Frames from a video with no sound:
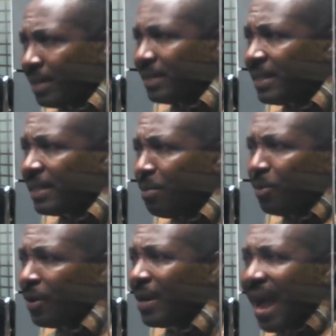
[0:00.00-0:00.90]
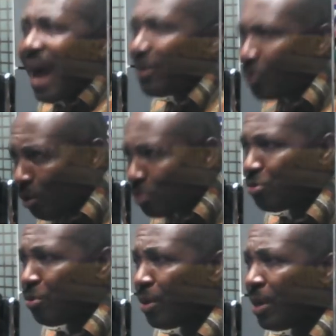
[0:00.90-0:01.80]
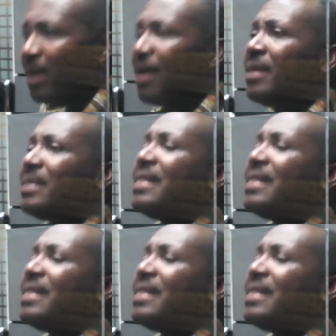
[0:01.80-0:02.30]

Chichemuno ya doso. And she